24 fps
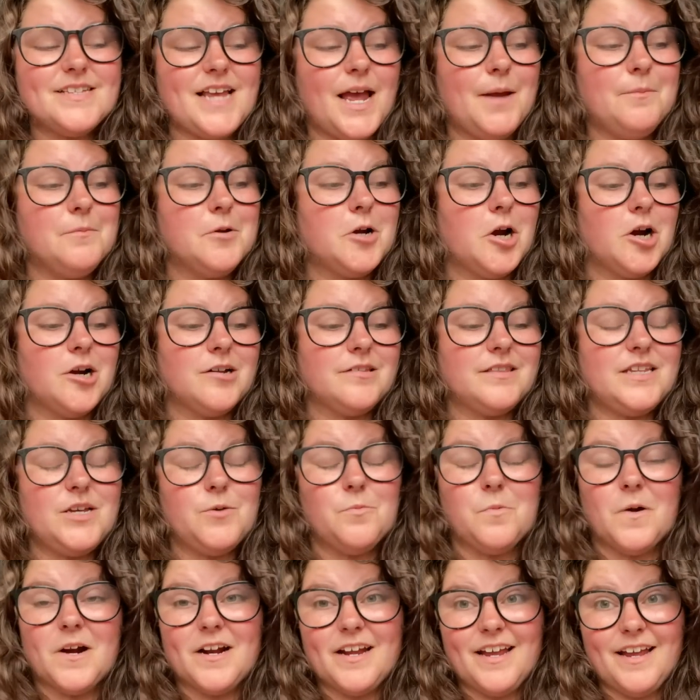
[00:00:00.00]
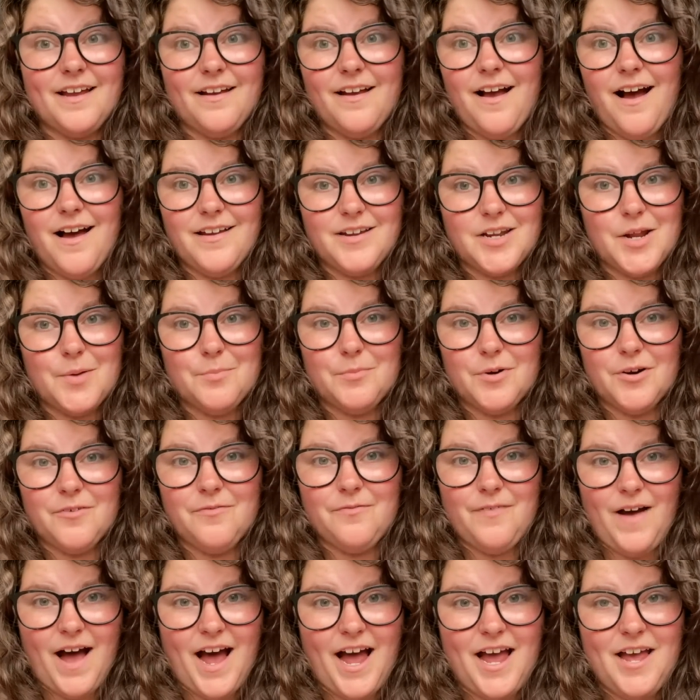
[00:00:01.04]
I'm currently working on number
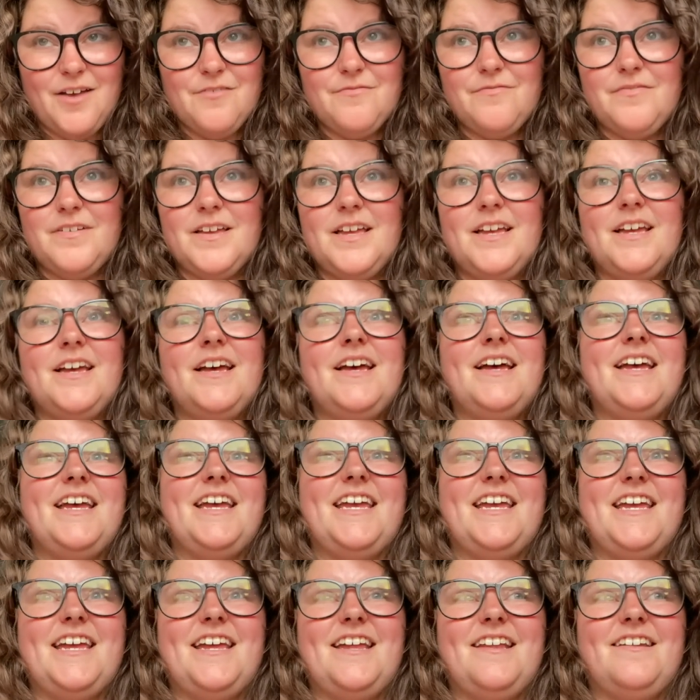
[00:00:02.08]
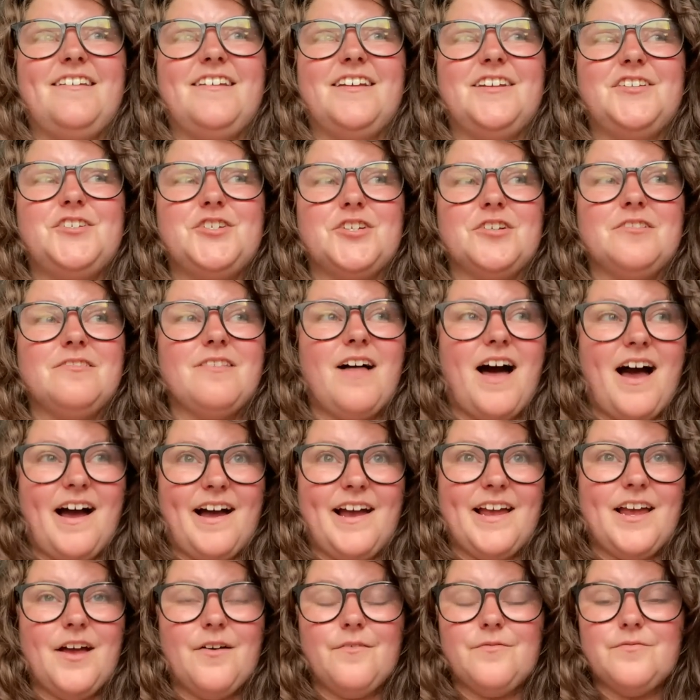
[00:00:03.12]
five in
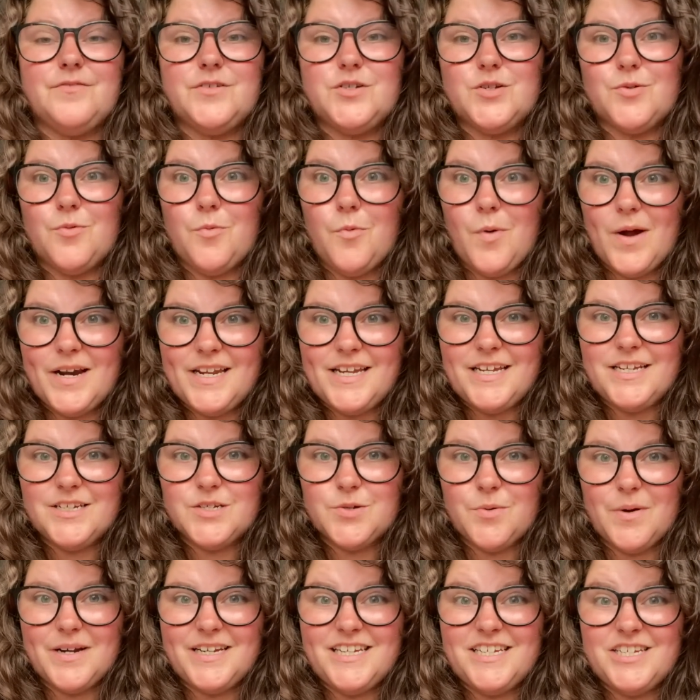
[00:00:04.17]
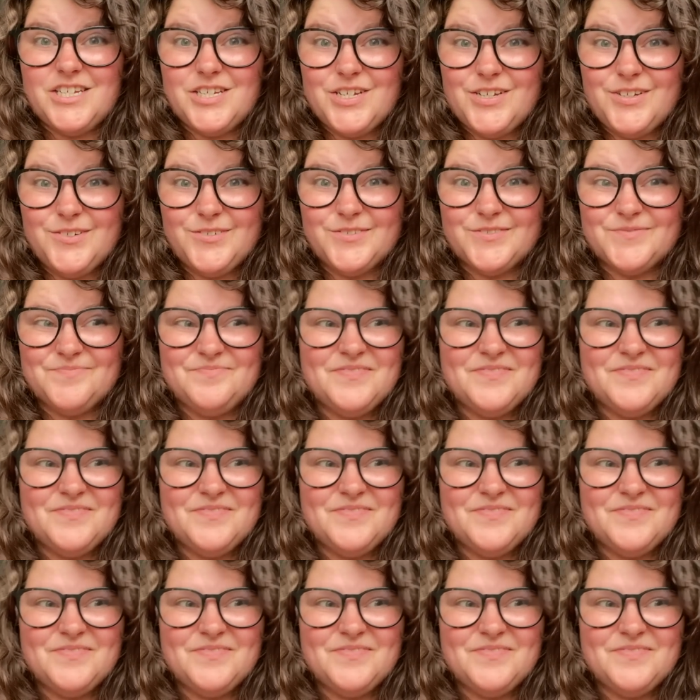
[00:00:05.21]
July of 2022.